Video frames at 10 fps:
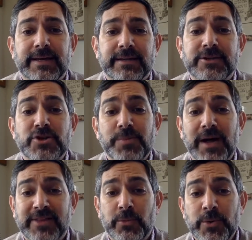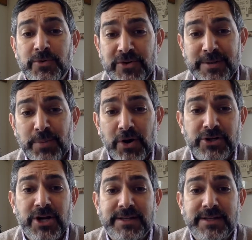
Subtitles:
the Shabbat that we will read Parshat